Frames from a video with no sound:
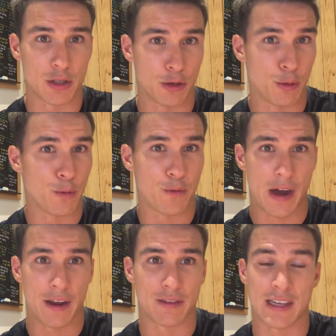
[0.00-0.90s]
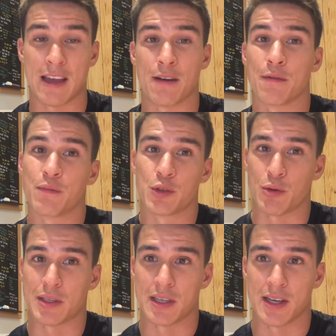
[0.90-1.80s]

2, 5, 10, 20